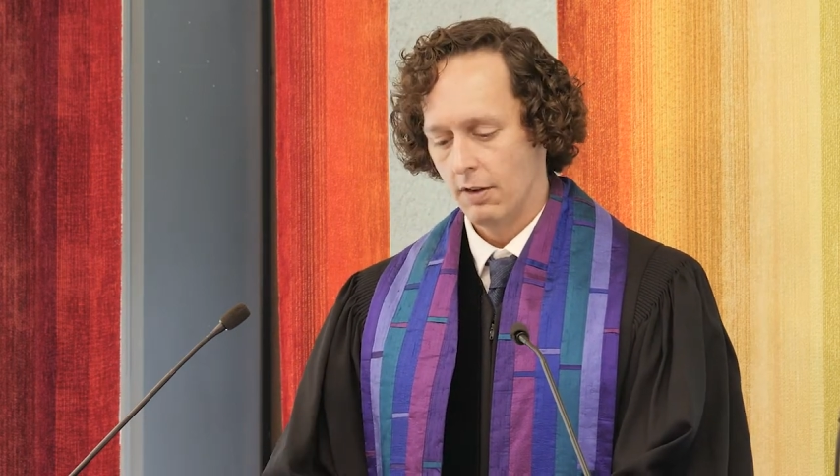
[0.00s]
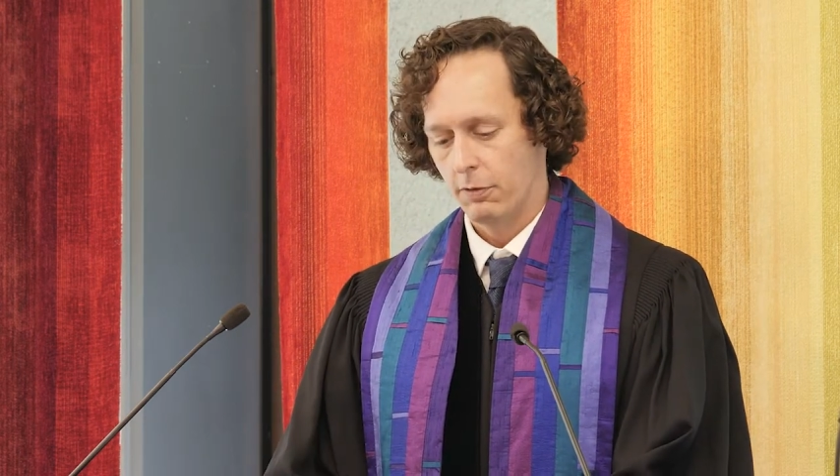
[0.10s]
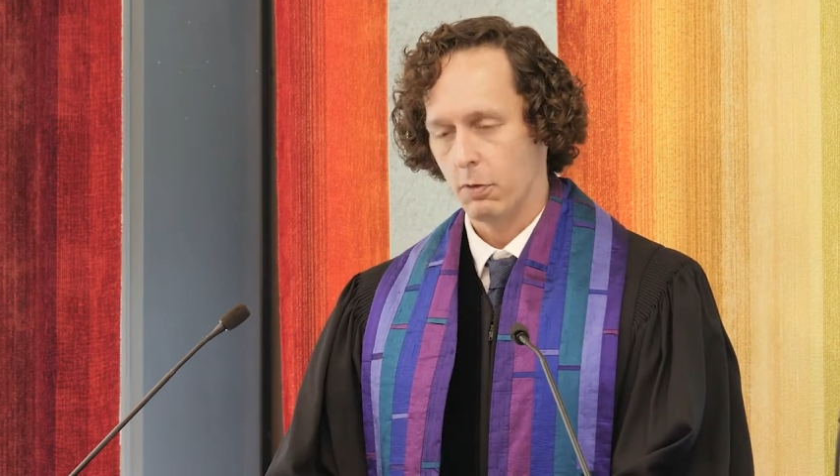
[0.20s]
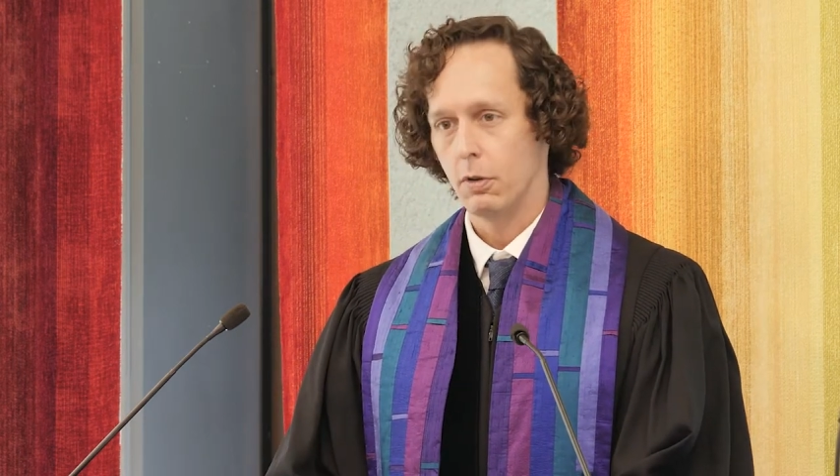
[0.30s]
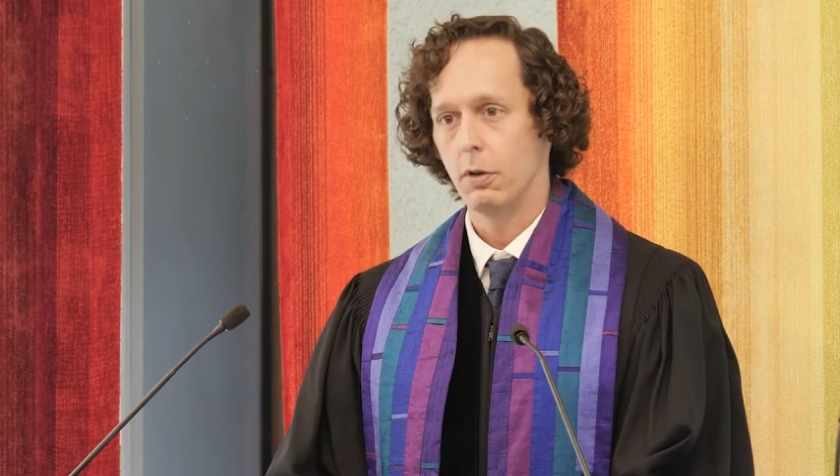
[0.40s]

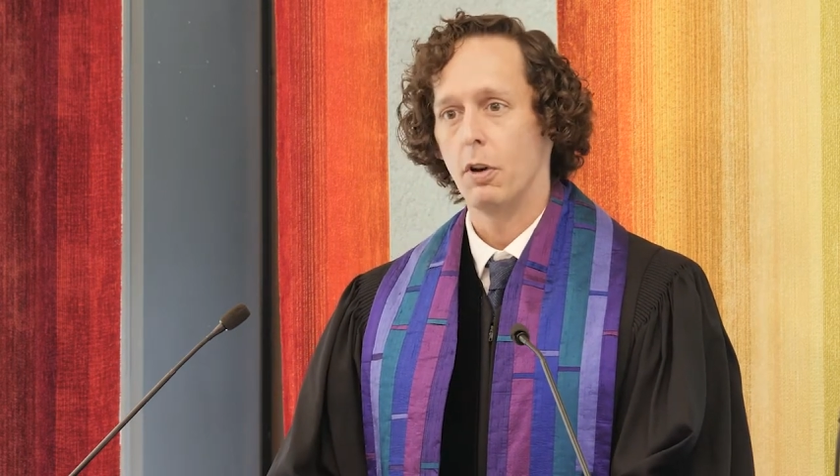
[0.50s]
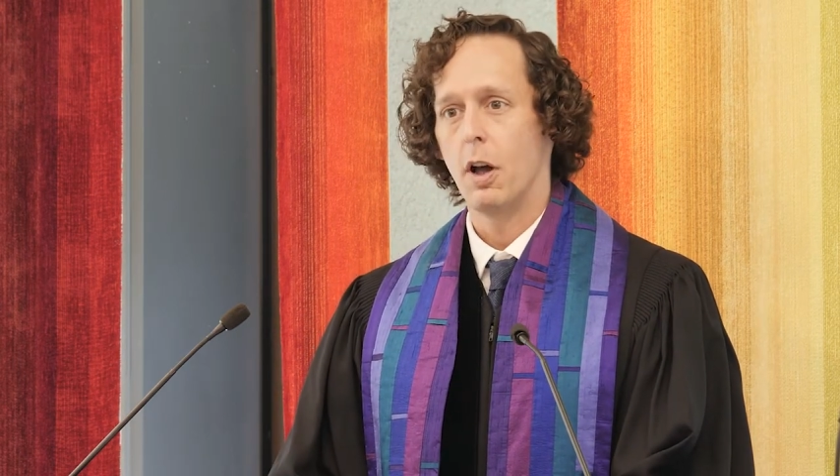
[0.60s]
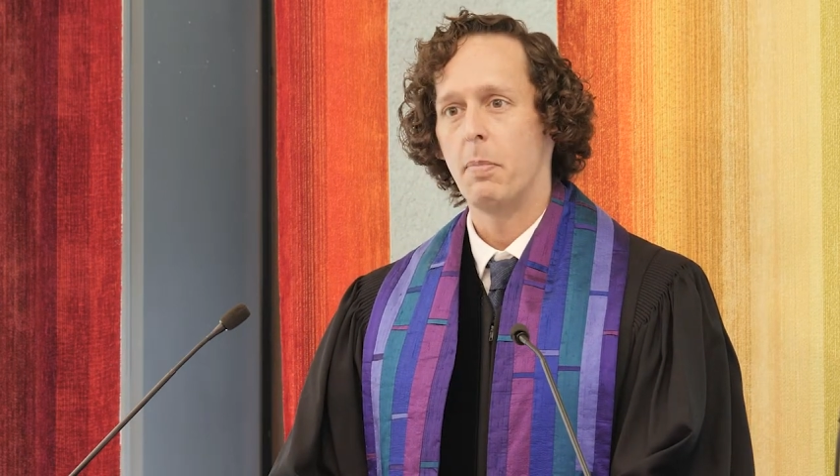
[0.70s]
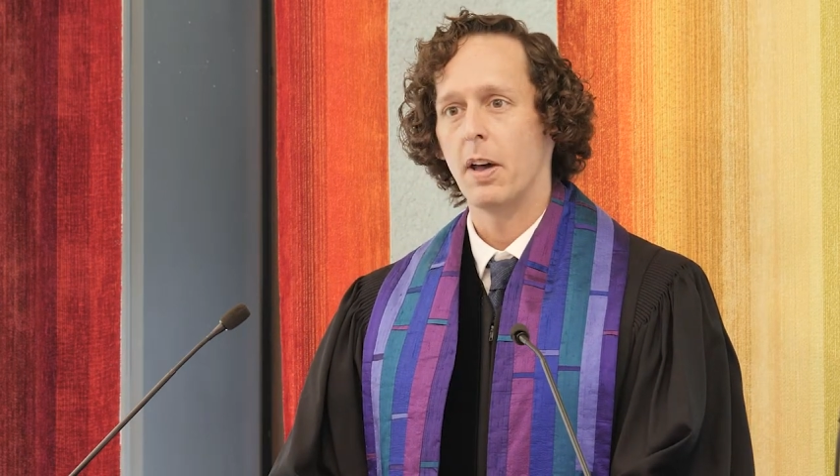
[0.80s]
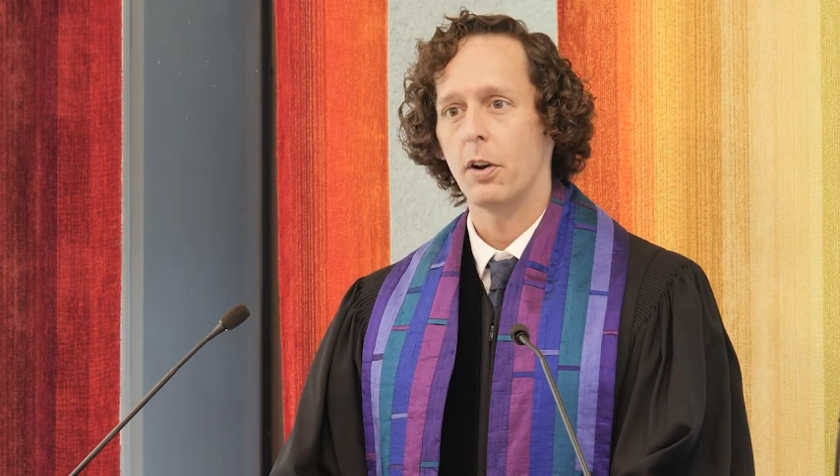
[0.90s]
for
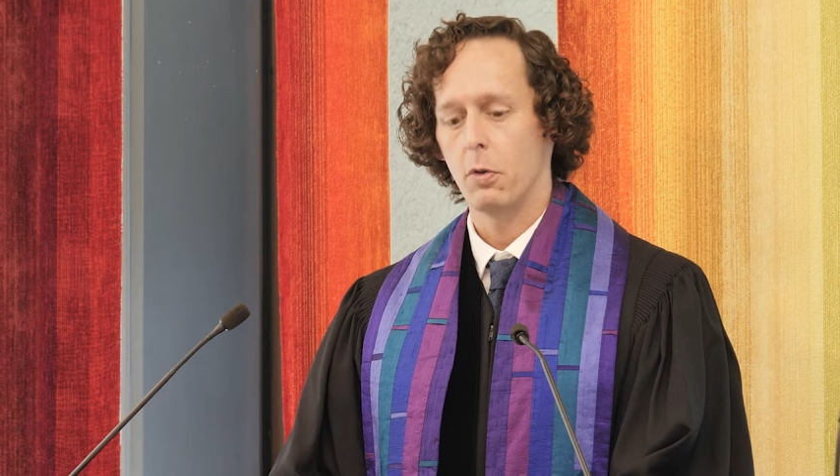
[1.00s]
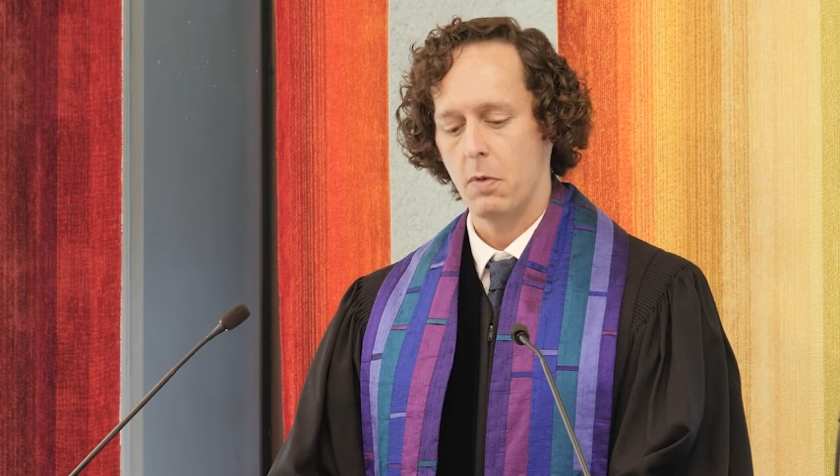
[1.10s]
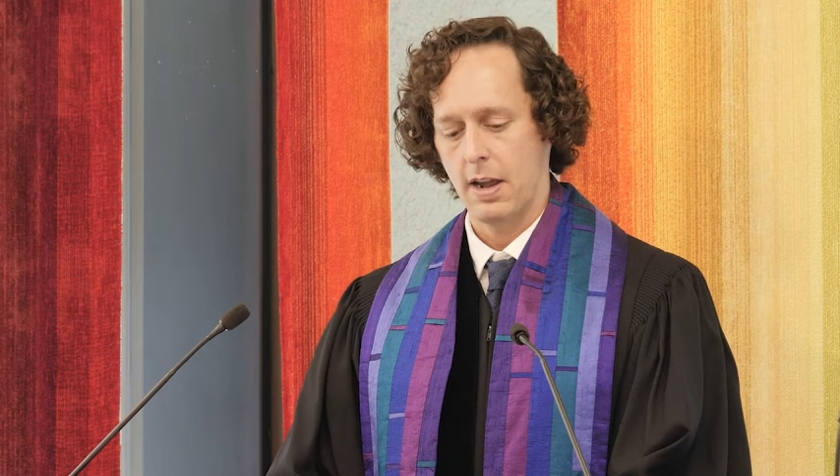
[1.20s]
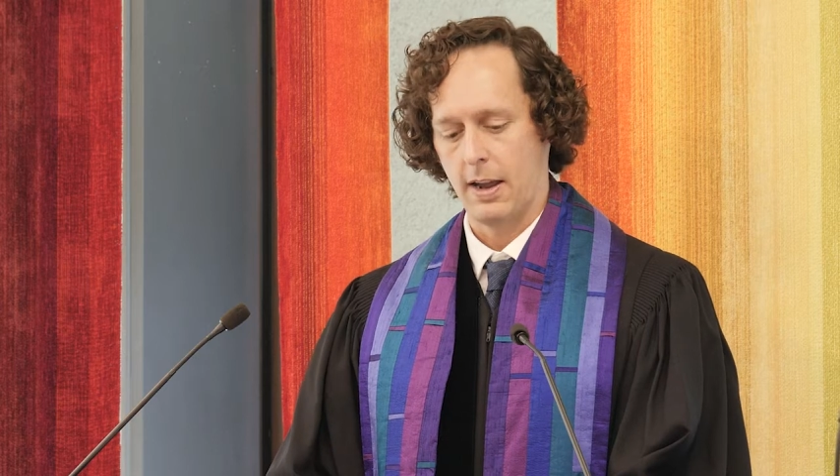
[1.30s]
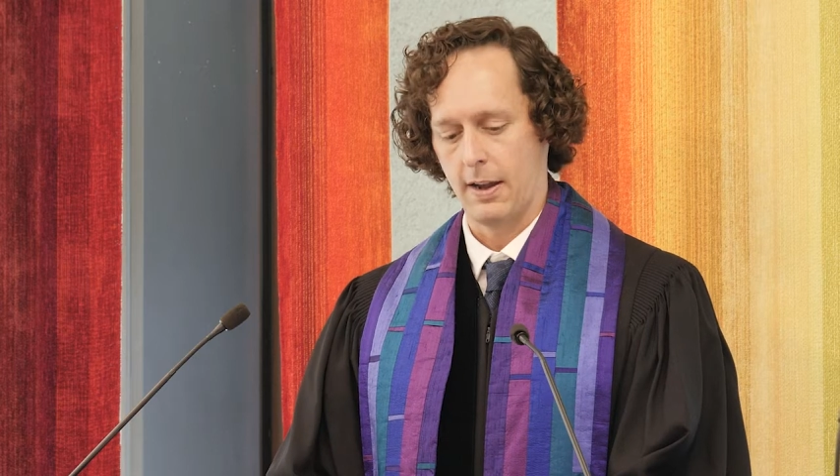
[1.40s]
a better
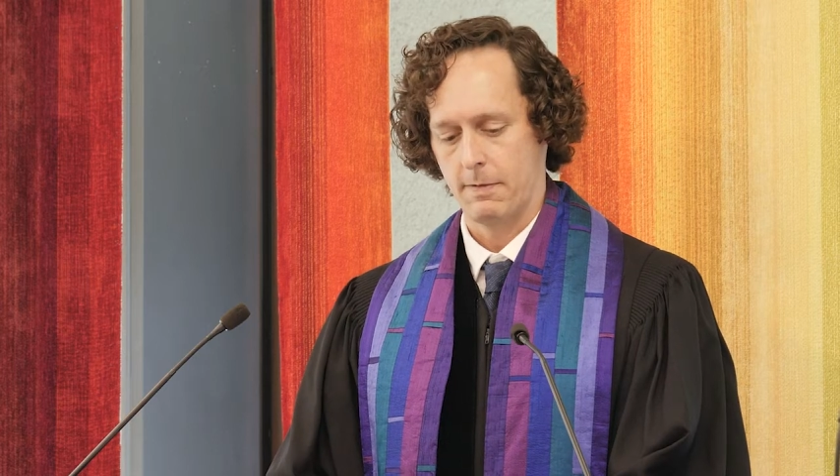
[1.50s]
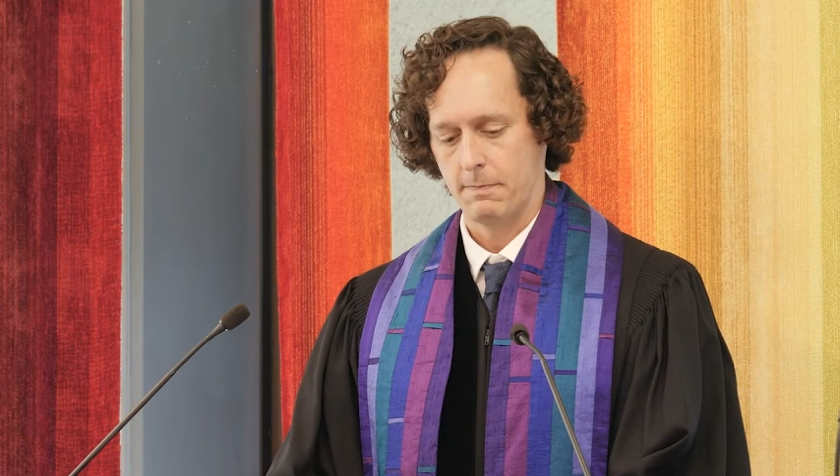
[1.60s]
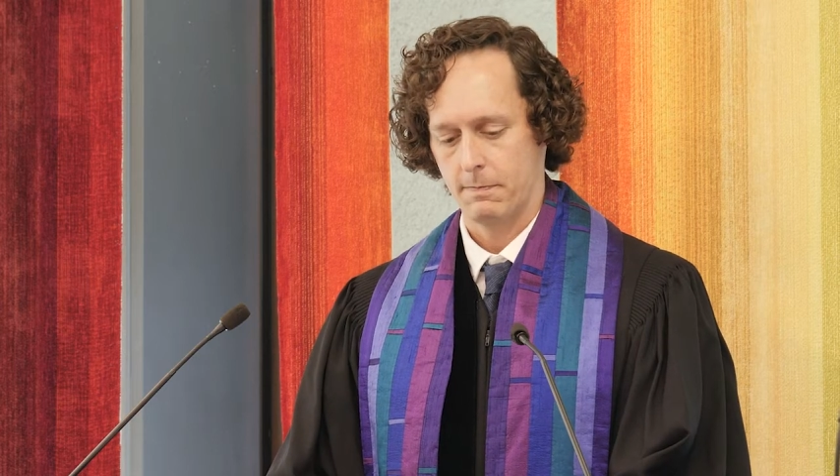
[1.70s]
way.